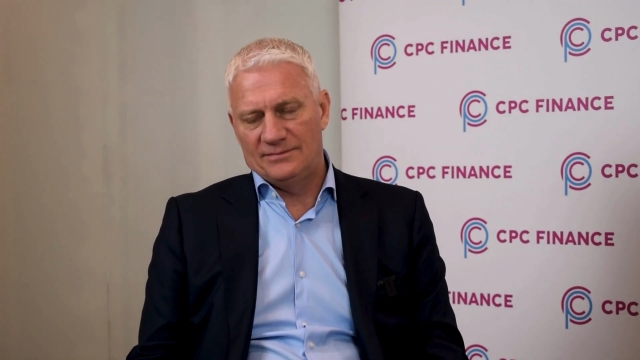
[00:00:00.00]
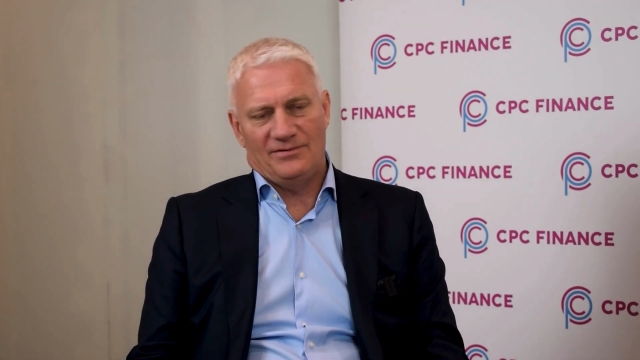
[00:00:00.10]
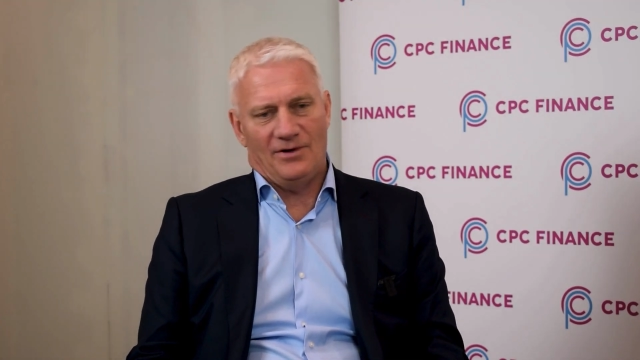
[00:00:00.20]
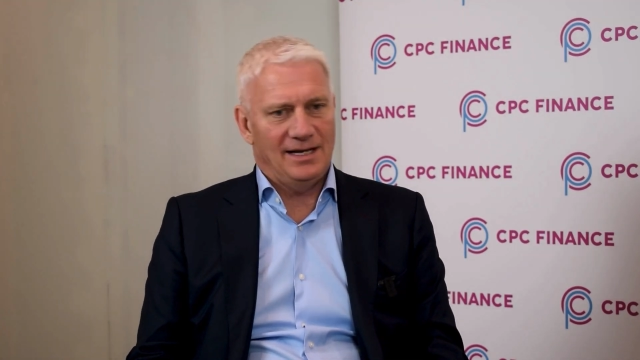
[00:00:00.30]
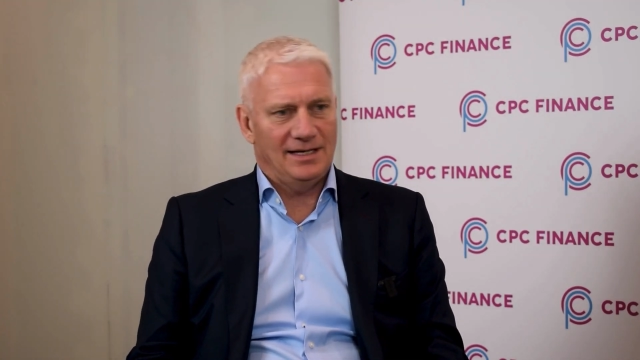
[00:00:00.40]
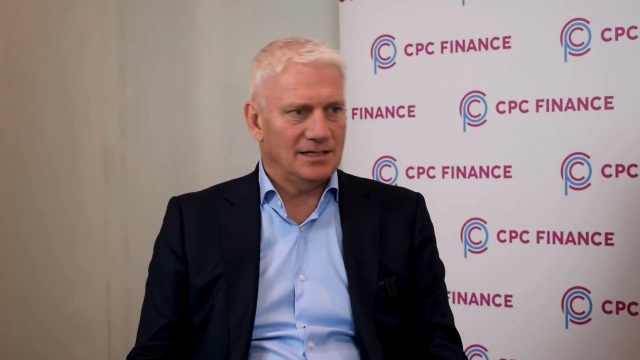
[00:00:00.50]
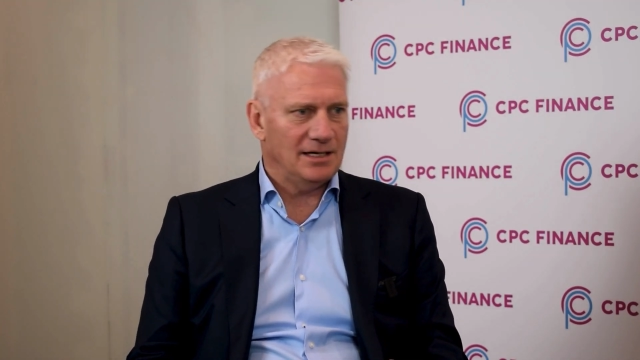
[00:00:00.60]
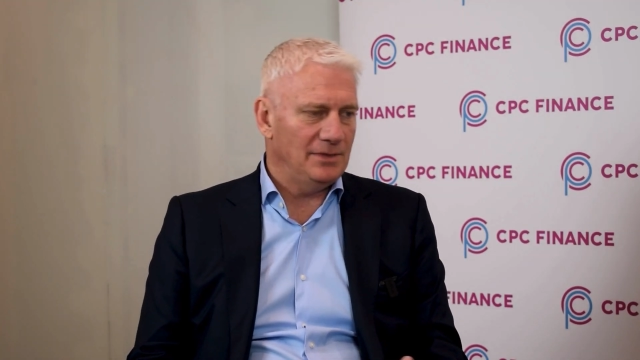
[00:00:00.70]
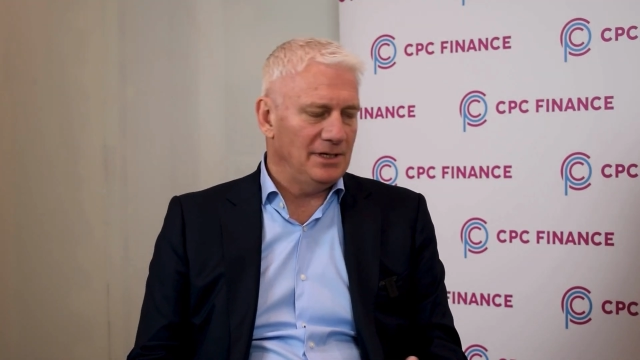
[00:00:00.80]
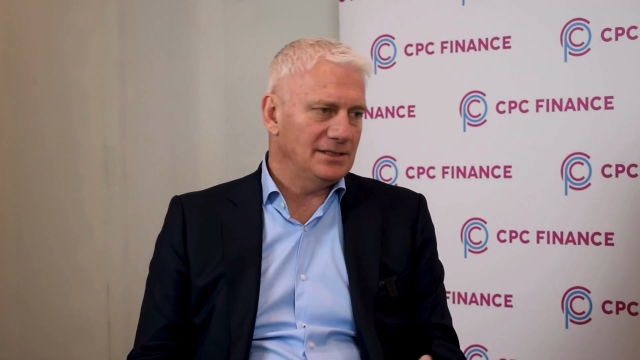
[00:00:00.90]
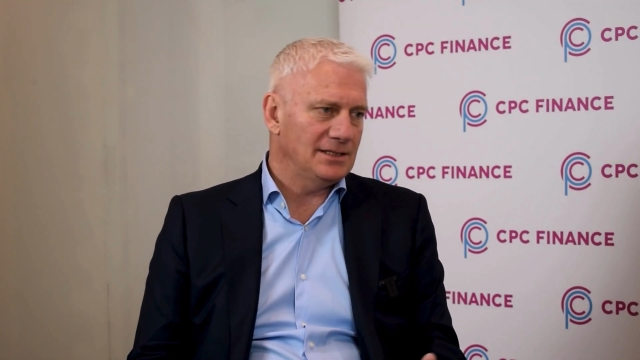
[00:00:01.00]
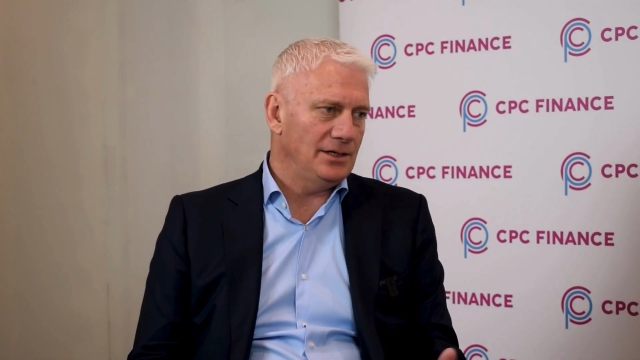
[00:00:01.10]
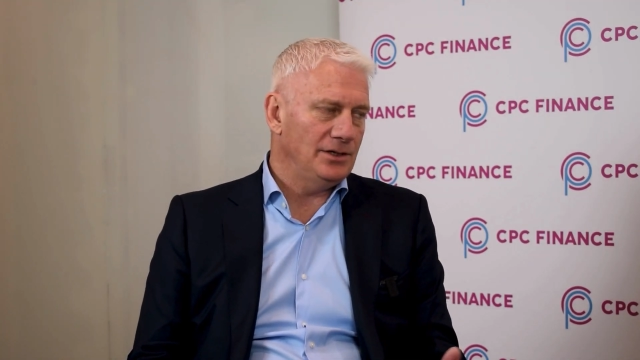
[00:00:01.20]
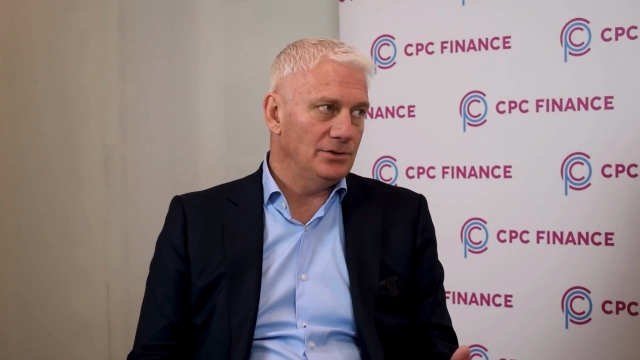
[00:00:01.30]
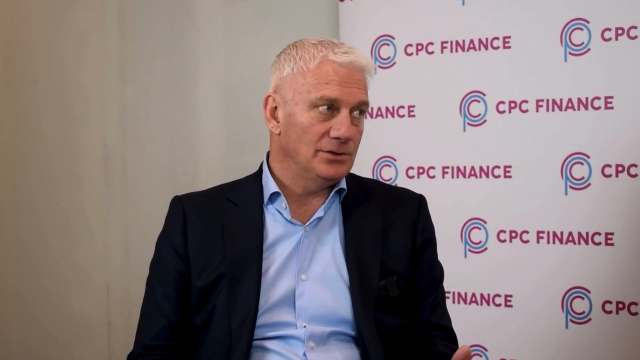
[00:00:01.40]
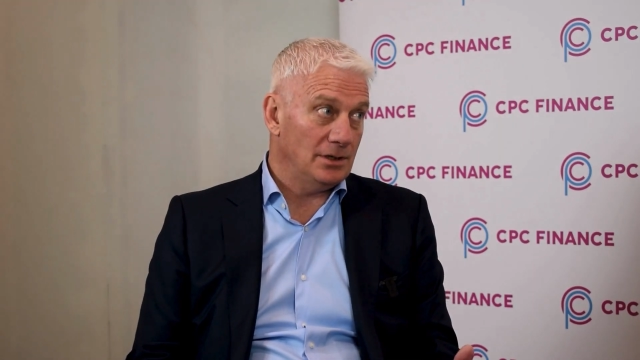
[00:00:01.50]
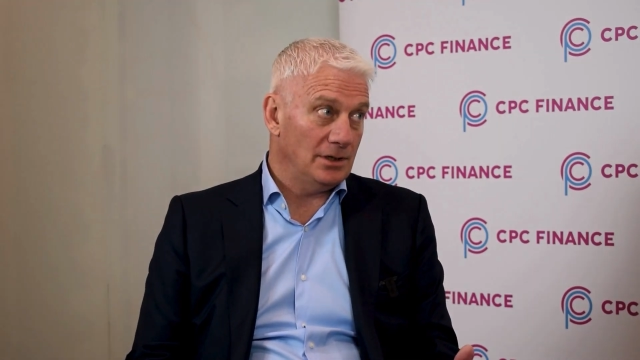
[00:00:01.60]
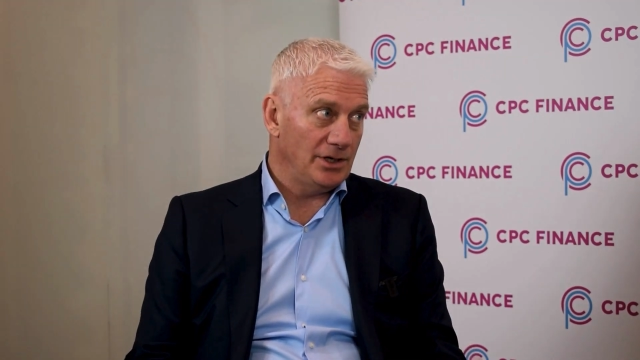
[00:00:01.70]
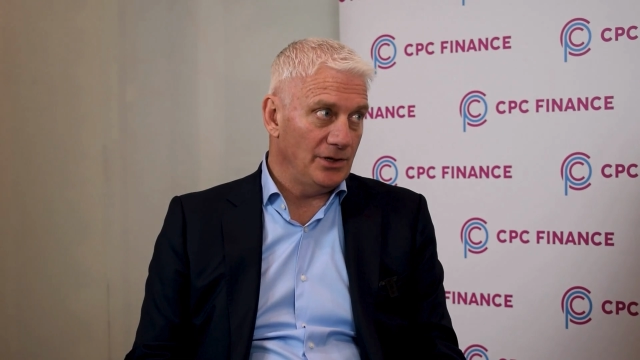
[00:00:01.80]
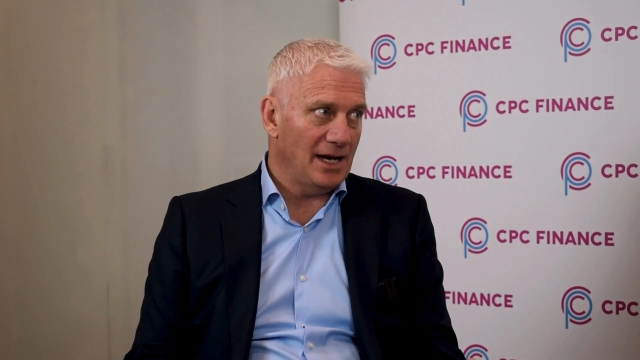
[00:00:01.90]
finance companies that use a
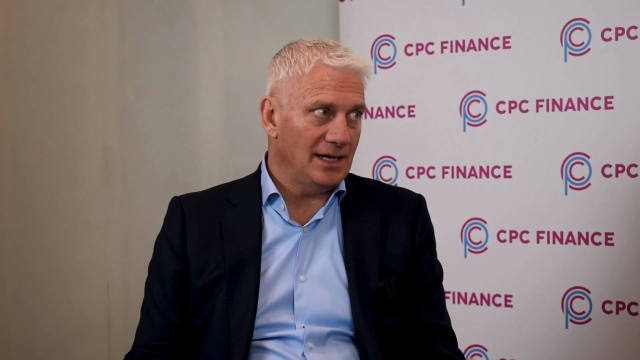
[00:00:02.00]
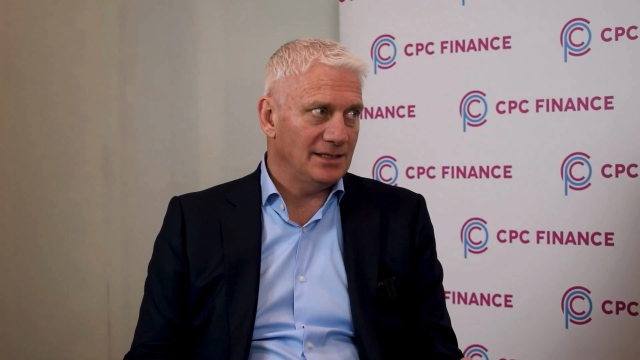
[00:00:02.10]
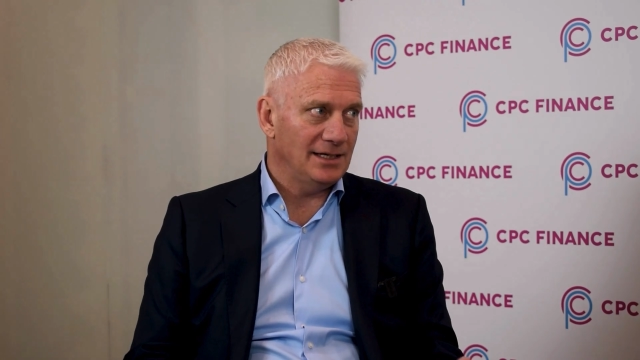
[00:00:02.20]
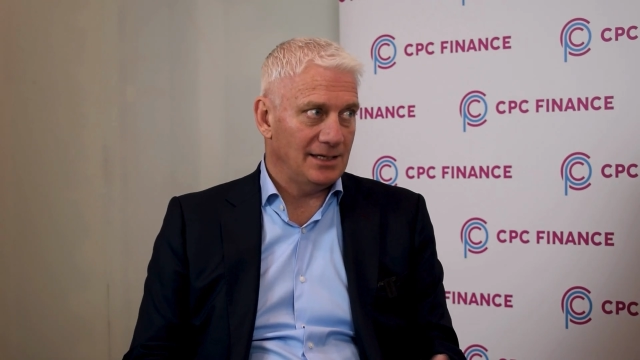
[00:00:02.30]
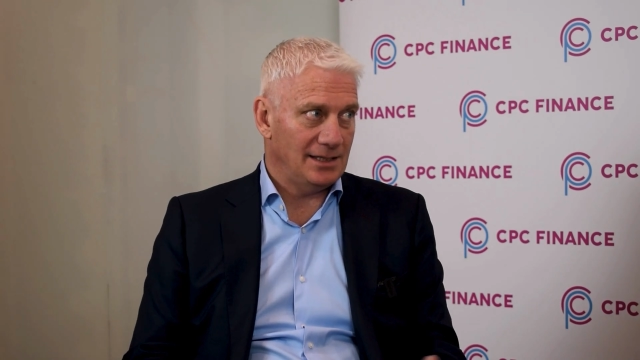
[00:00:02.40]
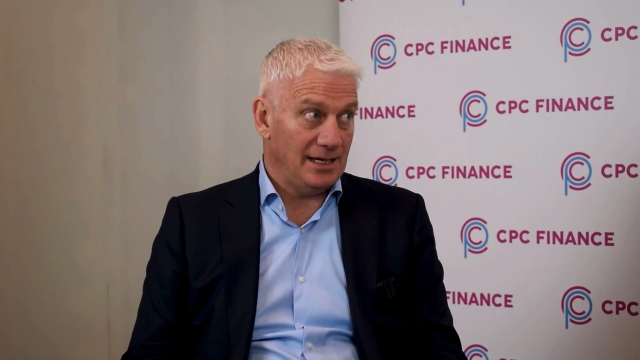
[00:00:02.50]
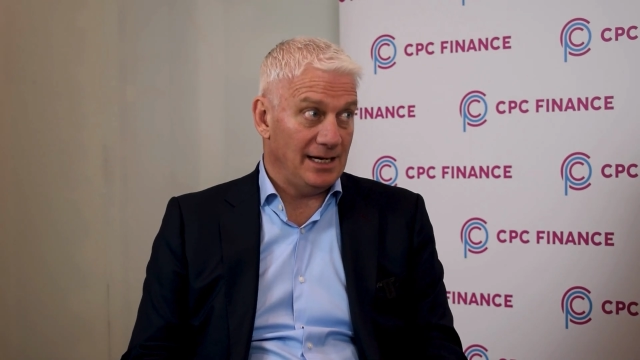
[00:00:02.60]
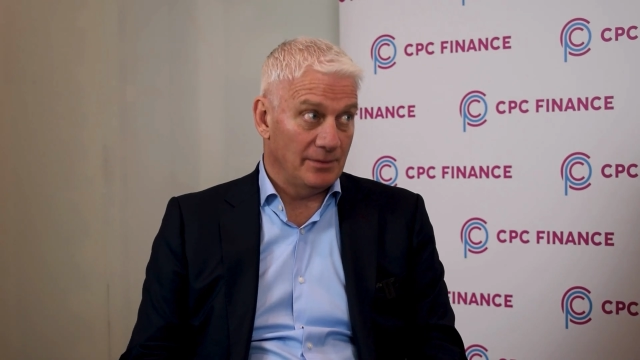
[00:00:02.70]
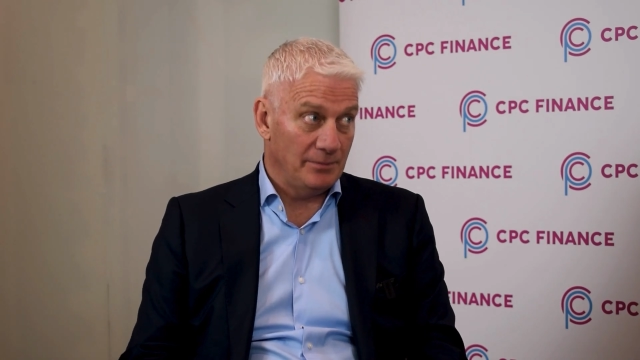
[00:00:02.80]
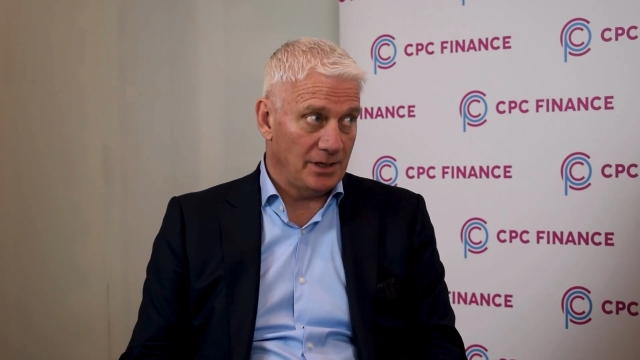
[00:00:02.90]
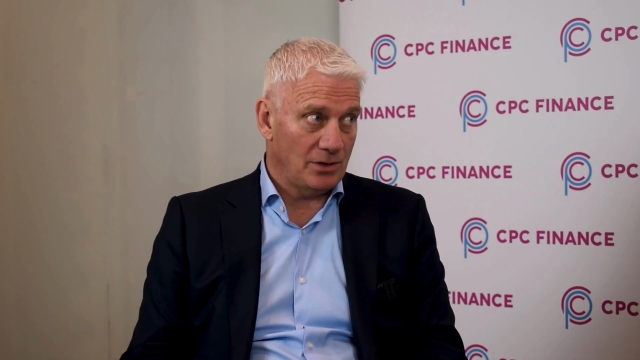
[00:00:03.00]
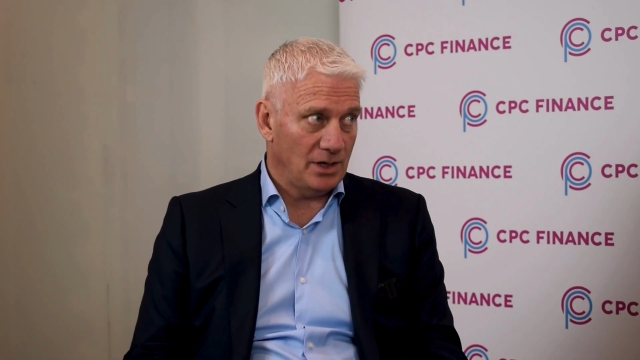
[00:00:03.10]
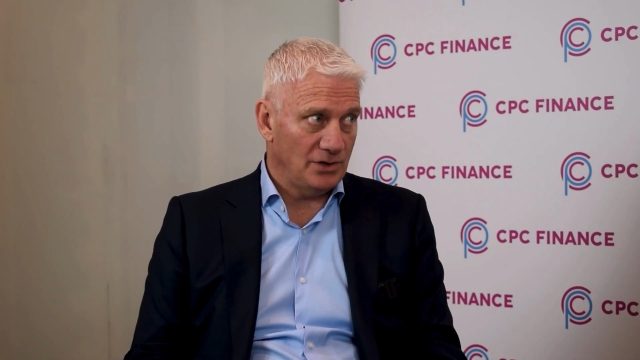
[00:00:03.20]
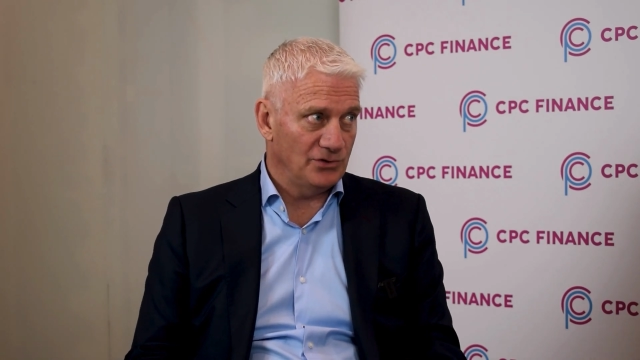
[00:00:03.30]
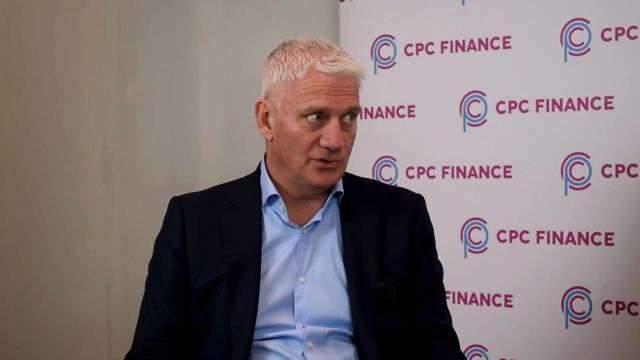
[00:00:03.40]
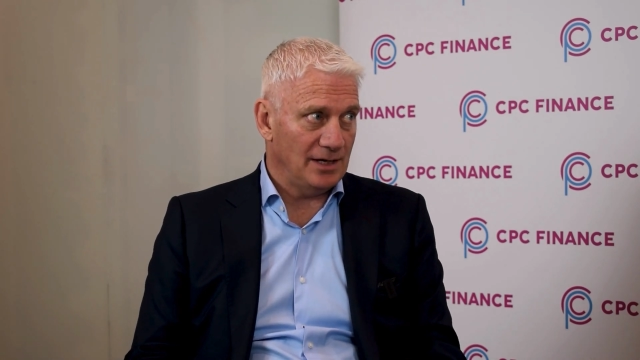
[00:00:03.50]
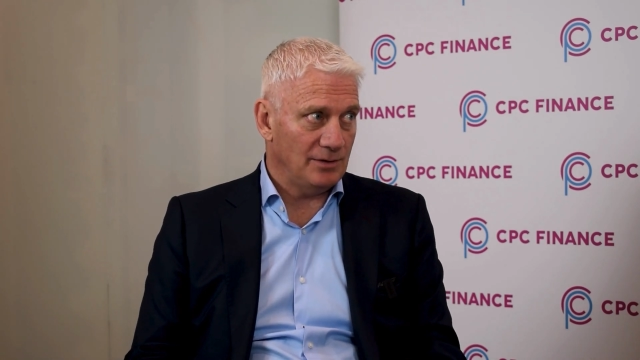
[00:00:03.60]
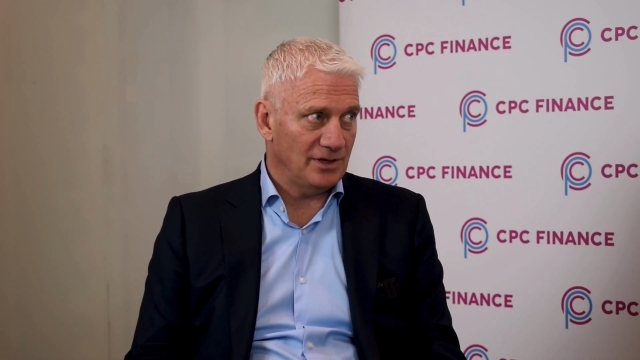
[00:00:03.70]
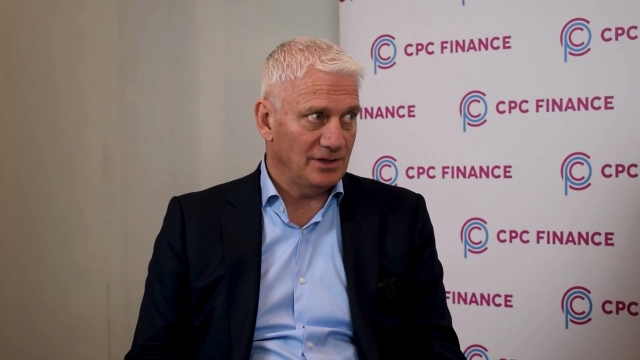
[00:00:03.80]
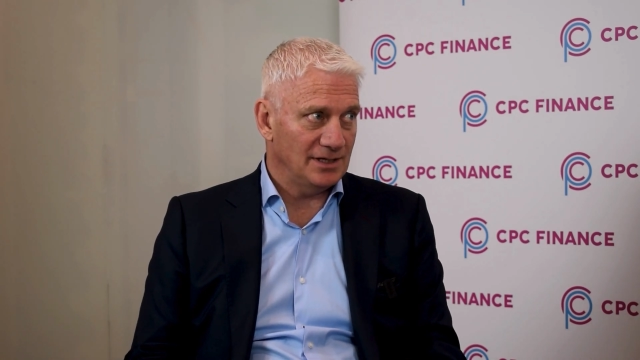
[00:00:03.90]
QS, it can be quite a drawn out
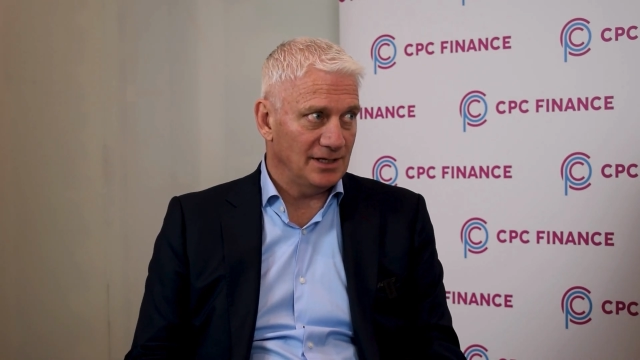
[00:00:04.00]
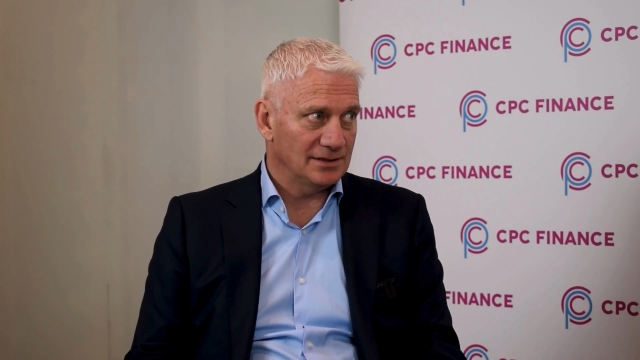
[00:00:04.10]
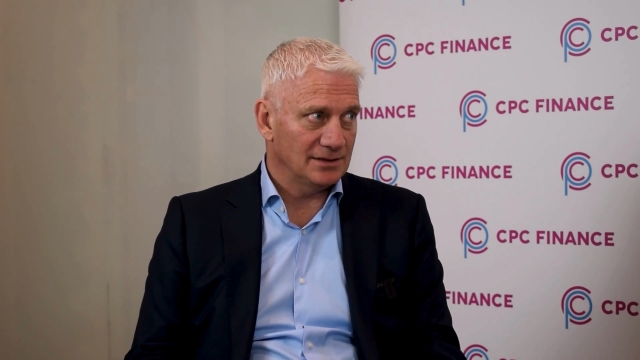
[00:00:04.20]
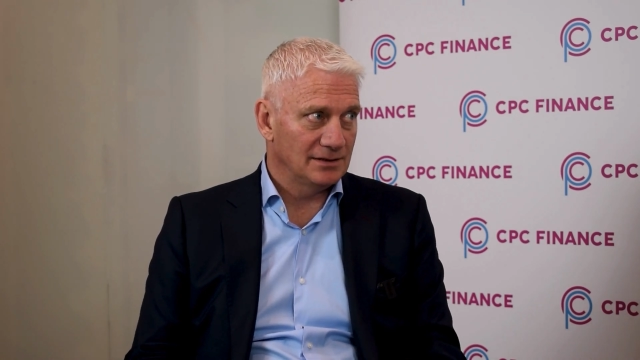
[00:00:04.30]
process.